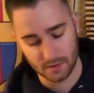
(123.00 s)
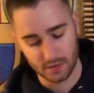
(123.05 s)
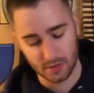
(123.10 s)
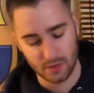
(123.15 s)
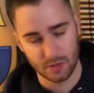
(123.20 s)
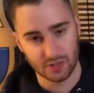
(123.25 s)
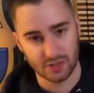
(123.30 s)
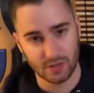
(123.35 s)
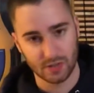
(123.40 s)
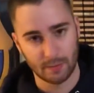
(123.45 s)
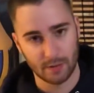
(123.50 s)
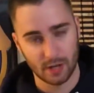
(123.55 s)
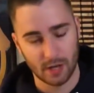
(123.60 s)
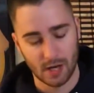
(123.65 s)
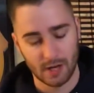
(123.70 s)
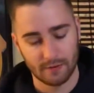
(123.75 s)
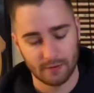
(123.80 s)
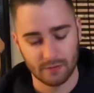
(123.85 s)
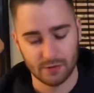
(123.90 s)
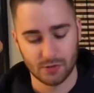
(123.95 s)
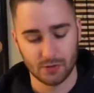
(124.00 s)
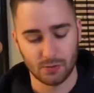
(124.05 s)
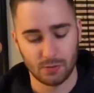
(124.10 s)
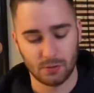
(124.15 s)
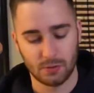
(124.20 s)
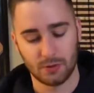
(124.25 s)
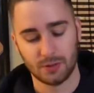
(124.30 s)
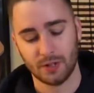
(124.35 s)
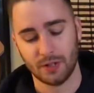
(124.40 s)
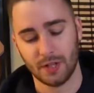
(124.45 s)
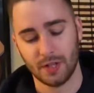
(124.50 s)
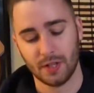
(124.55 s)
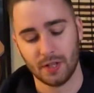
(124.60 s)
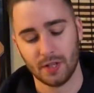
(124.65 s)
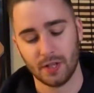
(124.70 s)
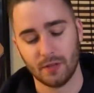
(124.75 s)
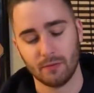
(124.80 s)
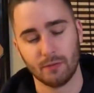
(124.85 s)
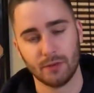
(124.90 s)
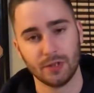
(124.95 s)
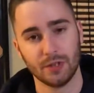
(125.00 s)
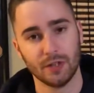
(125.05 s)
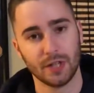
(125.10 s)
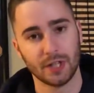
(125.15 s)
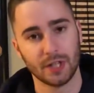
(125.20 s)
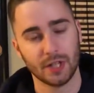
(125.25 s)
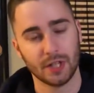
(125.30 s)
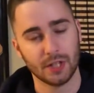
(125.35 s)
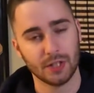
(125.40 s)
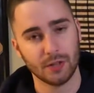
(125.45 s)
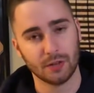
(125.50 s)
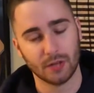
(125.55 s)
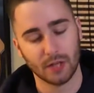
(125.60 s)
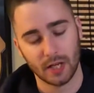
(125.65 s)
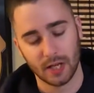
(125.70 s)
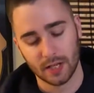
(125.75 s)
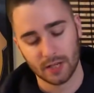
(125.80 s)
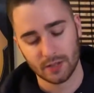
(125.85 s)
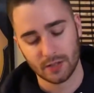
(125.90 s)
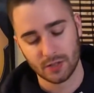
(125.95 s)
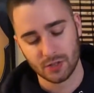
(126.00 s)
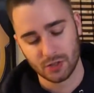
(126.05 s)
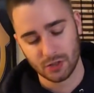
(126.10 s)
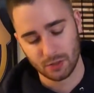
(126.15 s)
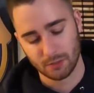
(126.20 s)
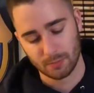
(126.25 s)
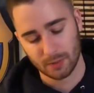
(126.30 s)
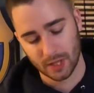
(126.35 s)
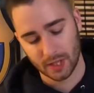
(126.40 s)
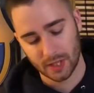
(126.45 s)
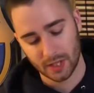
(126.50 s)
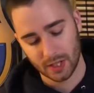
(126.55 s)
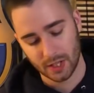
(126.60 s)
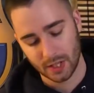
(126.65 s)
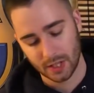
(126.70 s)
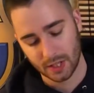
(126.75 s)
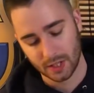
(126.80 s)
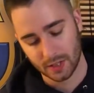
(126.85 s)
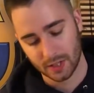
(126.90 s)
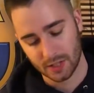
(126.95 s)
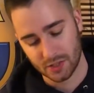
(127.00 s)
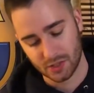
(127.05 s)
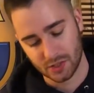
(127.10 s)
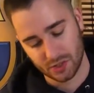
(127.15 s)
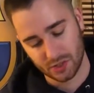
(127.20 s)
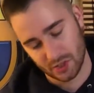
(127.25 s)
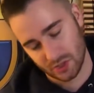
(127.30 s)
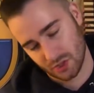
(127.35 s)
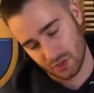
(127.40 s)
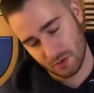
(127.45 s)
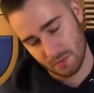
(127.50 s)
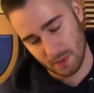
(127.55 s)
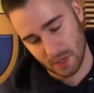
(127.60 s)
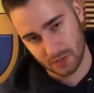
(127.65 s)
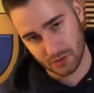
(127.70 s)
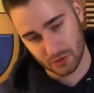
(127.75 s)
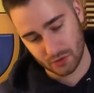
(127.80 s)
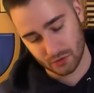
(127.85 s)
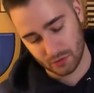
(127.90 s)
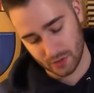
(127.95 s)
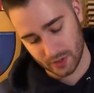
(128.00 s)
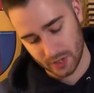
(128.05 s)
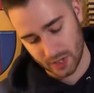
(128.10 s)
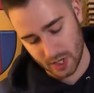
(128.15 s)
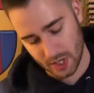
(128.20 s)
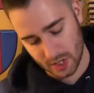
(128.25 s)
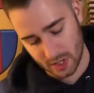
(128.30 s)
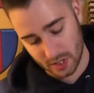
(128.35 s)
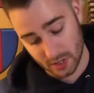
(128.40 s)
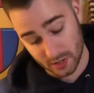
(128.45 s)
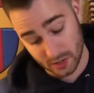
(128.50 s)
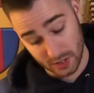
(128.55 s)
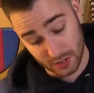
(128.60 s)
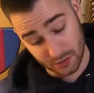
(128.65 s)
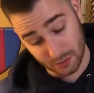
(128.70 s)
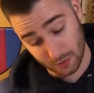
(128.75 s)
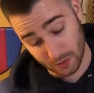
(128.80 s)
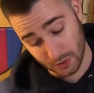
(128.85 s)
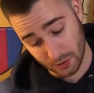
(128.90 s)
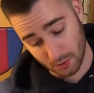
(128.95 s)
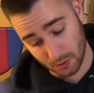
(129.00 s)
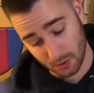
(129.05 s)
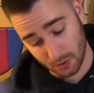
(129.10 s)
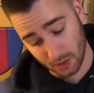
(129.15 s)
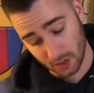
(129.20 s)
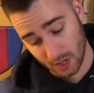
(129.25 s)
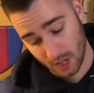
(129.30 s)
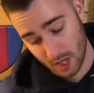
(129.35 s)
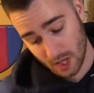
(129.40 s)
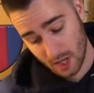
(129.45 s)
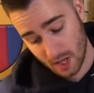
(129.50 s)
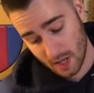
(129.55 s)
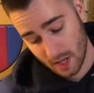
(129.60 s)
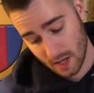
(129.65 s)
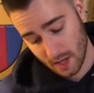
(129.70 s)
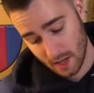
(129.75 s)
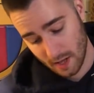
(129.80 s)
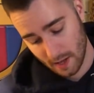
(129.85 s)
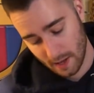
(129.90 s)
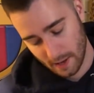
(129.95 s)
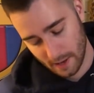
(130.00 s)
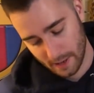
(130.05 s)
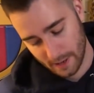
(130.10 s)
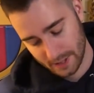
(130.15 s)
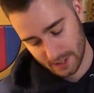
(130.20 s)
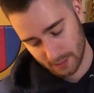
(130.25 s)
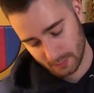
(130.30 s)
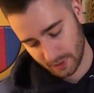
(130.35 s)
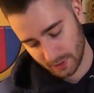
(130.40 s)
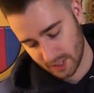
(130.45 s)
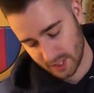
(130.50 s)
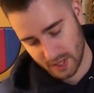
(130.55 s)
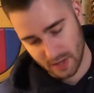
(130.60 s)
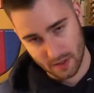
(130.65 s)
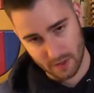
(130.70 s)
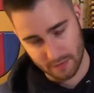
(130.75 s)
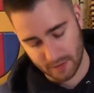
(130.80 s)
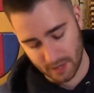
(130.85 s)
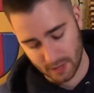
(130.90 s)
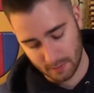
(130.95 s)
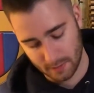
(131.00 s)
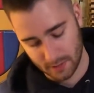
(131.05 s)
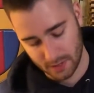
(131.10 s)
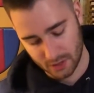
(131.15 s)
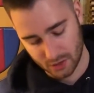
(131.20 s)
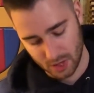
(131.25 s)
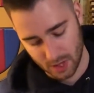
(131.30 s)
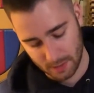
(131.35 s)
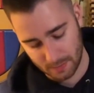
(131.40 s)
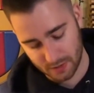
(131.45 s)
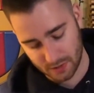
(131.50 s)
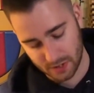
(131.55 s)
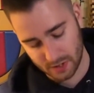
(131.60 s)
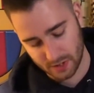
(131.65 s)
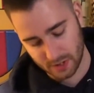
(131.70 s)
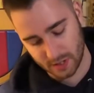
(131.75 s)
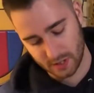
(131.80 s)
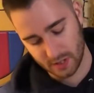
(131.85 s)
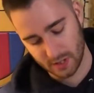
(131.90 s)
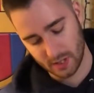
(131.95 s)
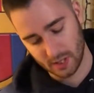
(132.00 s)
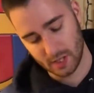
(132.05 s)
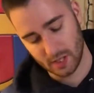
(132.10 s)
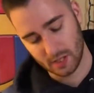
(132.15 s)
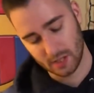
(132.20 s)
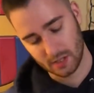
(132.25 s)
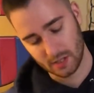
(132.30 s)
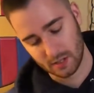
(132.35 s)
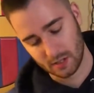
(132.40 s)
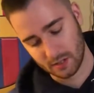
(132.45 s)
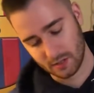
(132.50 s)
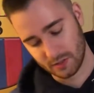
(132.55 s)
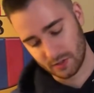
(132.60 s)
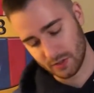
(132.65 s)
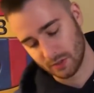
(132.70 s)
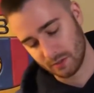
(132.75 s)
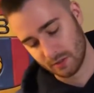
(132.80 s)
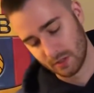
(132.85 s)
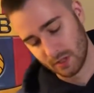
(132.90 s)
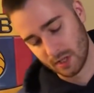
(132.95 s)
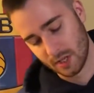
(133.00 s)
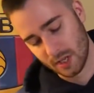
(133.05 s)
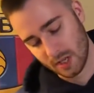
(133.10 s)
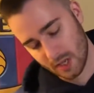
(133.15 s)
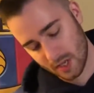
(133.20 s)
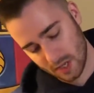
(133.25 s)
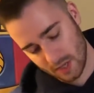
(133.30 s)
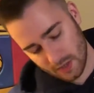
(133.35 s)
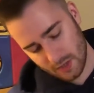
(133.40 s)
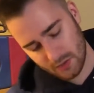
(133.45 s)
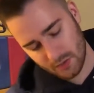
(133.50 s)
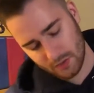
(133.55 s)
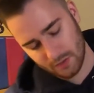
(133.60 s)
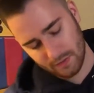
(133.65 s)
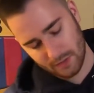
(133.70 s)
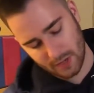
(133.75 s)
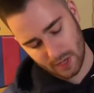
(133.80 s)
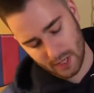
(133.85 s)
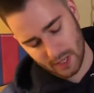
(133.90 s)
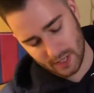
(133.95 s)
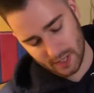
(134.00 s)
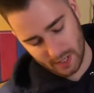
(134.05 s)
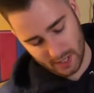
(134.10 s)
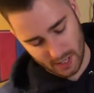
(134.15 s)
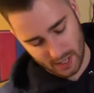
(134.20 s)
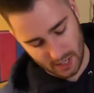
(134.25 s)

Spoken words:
You can summon it off of Isolde, and then when you link it, you can add the Shield Brigandine, and that's just, like, 2 monsters right there. So that's really cool. You don't play any other Phantom Knight traps, so those are fine.